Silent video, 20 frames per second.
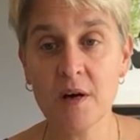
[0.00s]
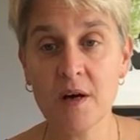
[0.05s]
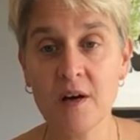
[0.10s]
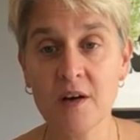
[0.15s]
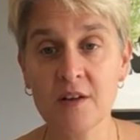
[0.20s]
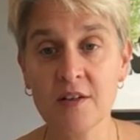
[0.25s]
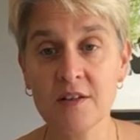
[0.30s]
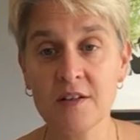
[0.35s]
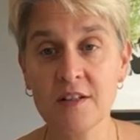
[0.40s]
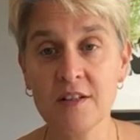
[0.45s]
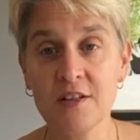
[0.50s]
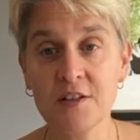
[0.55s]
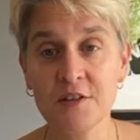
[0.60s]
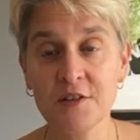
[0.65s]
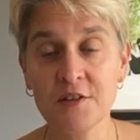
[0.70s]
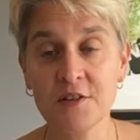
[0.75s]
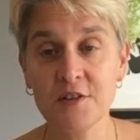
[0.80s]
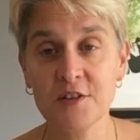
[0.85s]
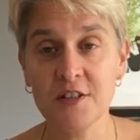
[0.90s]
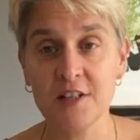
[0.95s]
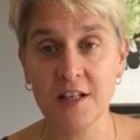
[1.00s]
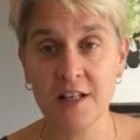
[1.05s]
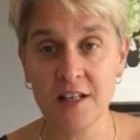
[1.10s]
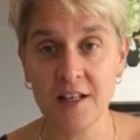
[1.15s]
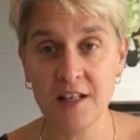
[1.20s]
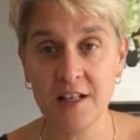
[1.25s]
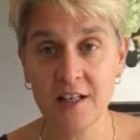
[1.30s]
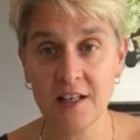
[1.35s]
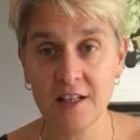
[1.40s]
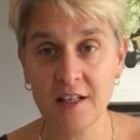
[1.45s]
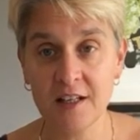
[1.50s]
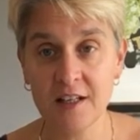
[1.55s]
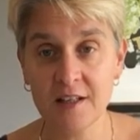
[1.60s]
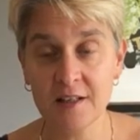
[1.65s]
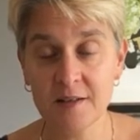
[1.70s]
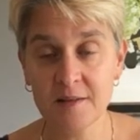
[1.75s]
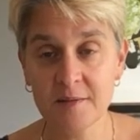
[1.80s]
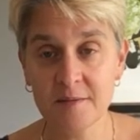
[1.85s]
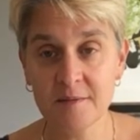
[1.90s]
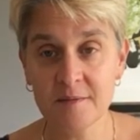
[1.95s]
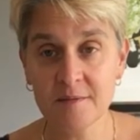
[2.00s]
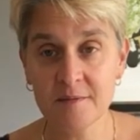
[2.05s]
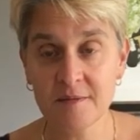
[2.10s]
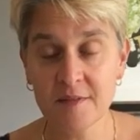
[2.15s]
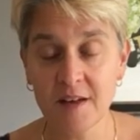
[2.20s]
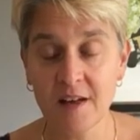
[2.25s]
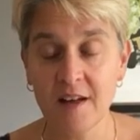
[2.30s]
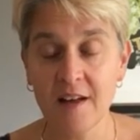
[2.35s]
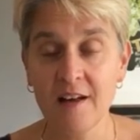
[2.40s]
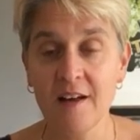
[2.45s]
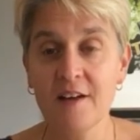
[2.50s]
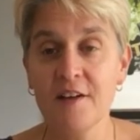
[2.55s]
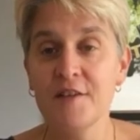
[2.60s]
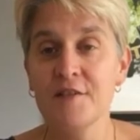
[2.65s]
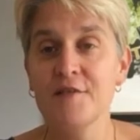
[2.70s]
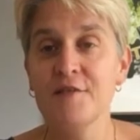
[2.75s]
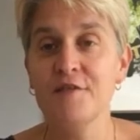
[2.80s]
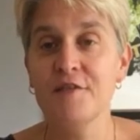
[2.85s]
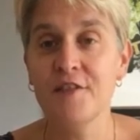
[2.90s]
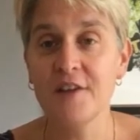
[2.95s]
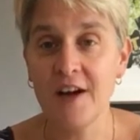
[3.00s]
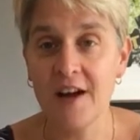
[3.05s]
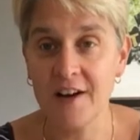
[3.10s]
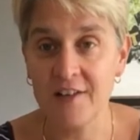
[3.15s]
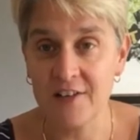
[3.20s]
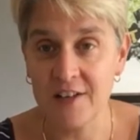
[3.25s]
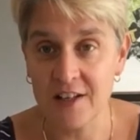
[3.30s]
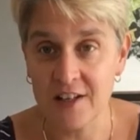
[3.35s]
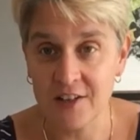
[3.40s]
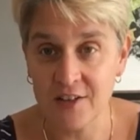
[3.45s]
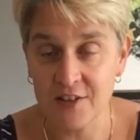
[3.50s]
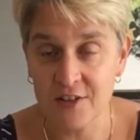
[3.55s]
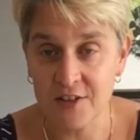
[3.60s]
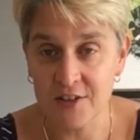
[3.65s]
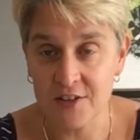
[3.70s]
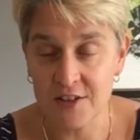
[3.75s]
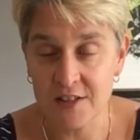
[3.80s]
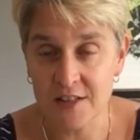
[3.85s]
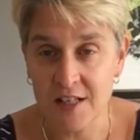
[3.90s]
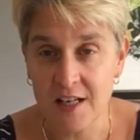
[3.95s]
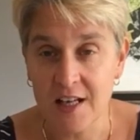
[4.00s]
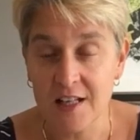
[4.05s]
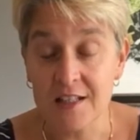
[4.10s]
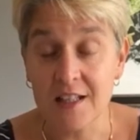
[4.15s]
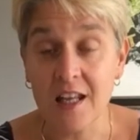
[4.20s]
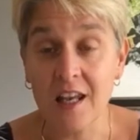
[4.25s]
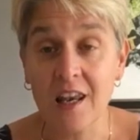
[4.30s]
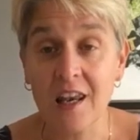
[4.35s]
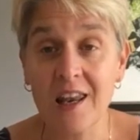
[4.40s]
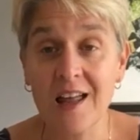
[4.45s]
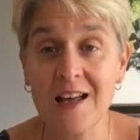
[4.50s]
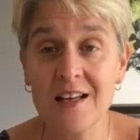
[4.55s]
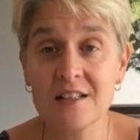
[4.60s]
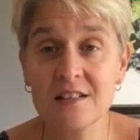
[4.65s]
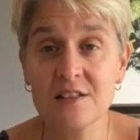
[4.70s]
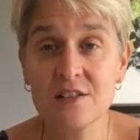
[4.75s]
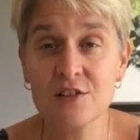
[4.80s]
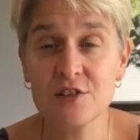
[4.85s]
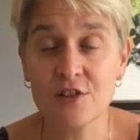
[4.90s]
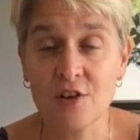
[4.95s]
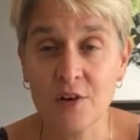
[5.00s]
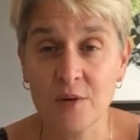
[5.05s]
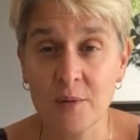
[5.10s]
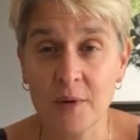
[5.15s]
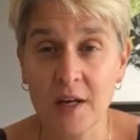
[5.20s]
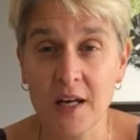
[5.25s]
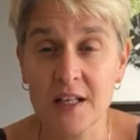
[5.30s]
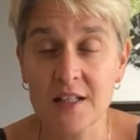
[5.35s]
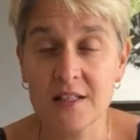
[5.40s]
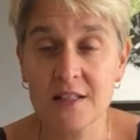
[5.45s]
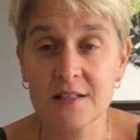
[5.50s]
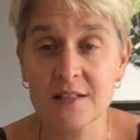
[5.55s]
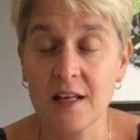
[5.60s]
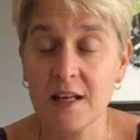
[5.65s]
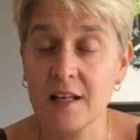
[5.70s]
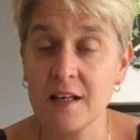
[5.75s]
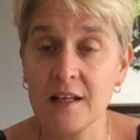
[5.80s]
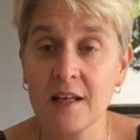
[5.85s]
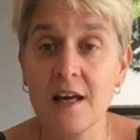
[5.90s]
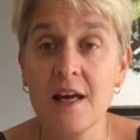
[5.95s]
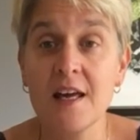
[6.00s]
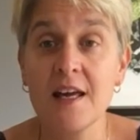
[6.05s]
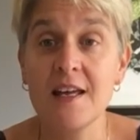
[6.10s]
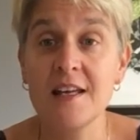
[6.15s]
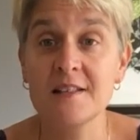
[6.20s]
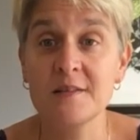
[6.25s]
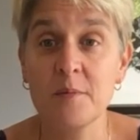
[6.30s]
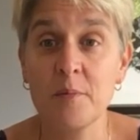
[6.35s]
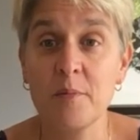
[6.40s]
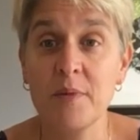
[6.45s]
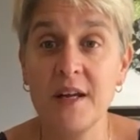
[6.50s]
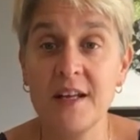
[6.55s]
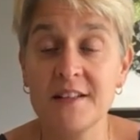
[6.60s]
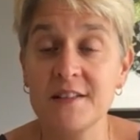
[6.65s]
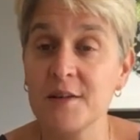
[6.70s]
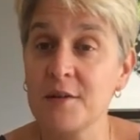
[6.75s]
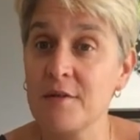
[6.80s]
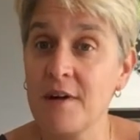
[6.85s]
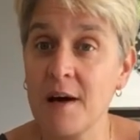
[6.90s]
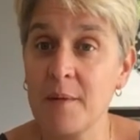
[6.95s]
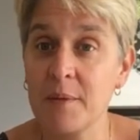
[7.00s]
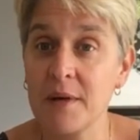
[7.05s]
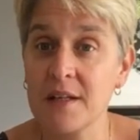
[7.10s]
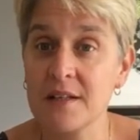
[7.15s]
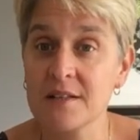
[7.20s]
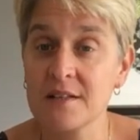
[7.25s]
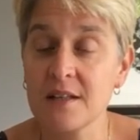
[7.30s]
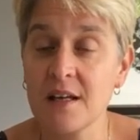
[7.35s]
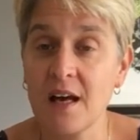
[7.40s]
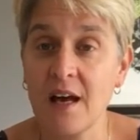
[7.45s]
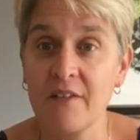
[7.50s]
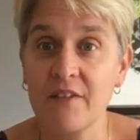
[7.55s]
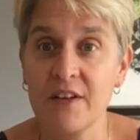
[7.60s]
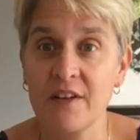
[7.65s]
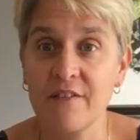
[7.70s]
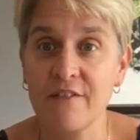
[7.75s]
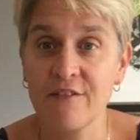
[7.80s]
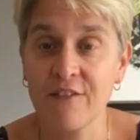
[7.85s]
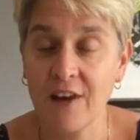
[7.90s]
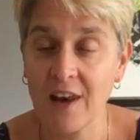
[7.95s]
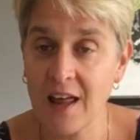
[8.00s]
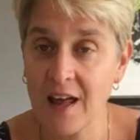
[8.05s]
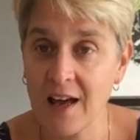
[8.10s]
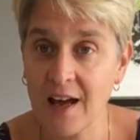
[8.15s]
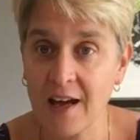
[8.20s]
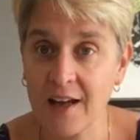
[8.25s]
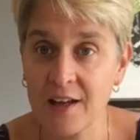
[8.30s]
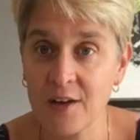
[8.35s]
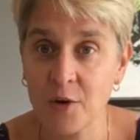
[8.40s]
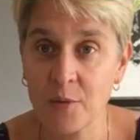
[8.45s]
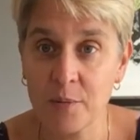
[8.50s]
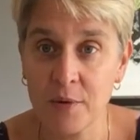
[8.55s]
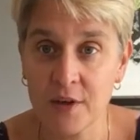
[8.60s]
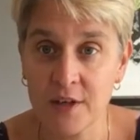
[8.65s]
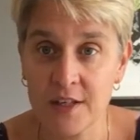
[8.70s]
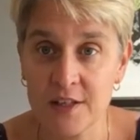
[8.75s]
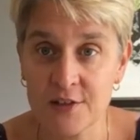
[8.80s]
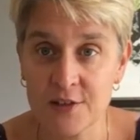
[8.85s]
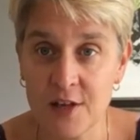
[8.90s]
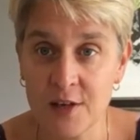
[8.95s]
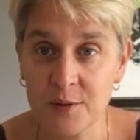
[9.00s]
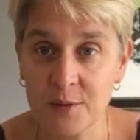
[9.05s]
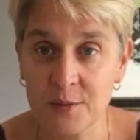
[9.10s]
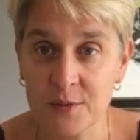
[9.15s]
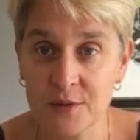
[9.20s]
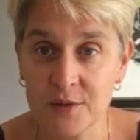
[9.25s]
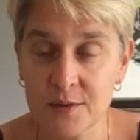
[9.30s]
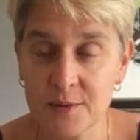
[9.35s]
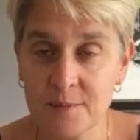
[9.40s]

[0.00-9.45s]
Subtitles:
on your knee. Very good. The last song we're going to sing is Peter Rabbit having a fly up on his nose.